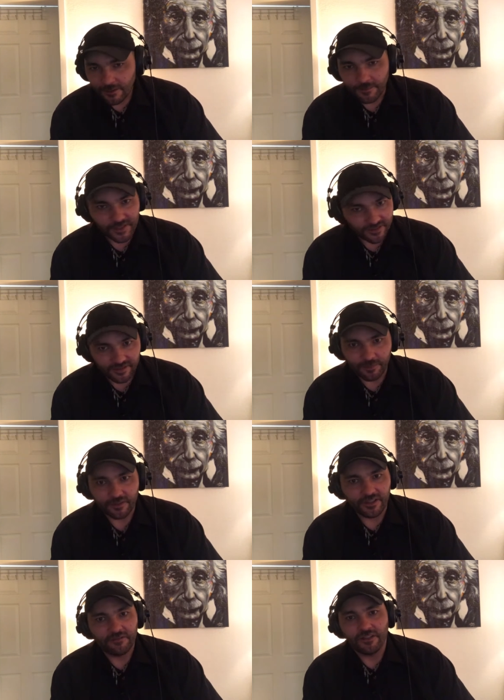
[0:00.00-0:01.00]
Because he
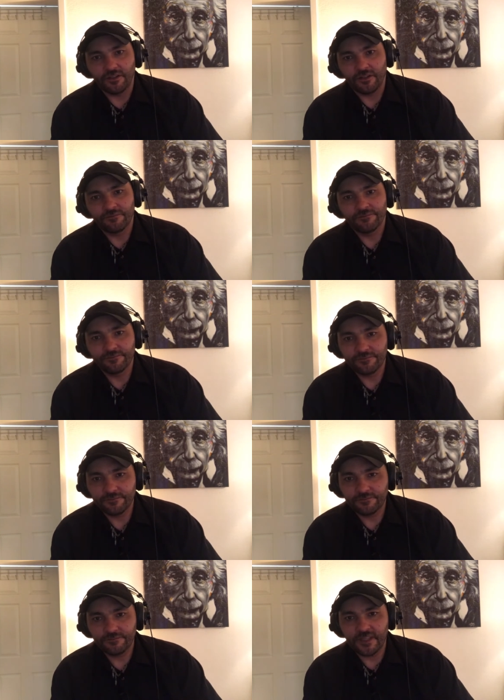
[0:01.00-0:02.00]
believed in you.
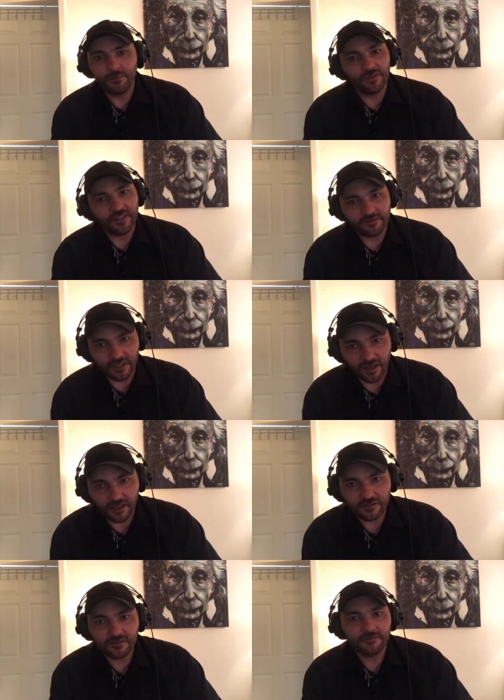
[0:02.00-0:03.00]
He believed in
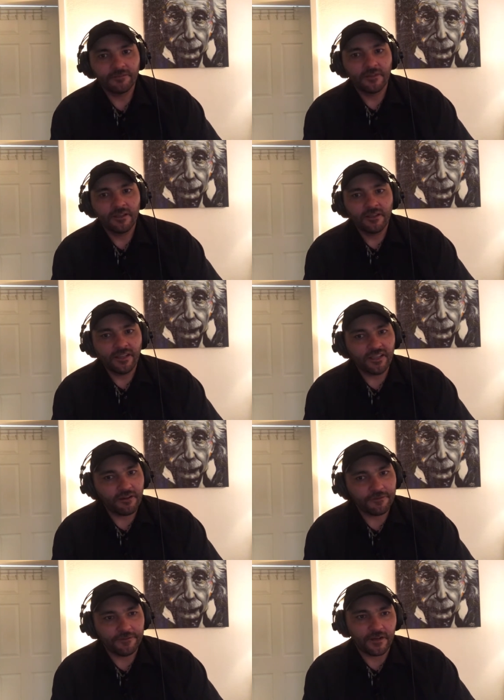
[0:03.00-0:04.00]
us. He
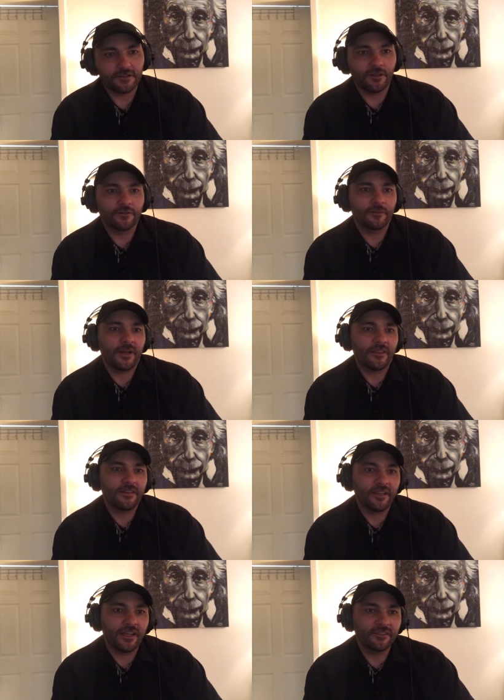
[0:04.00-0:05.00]
got fucked over by the
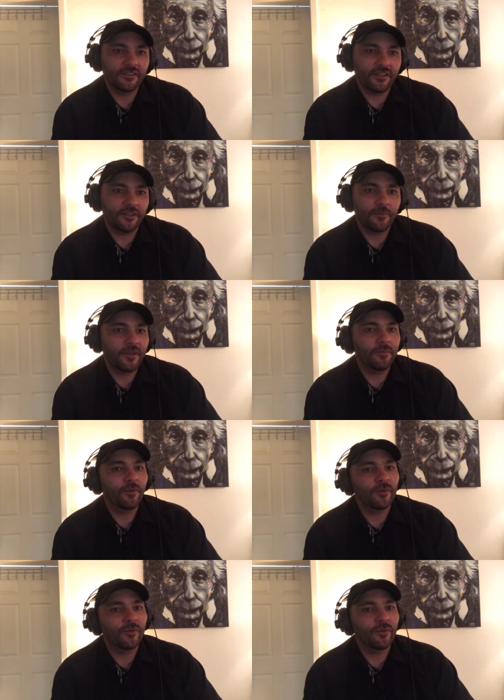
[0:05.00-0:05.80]
DNC, and the people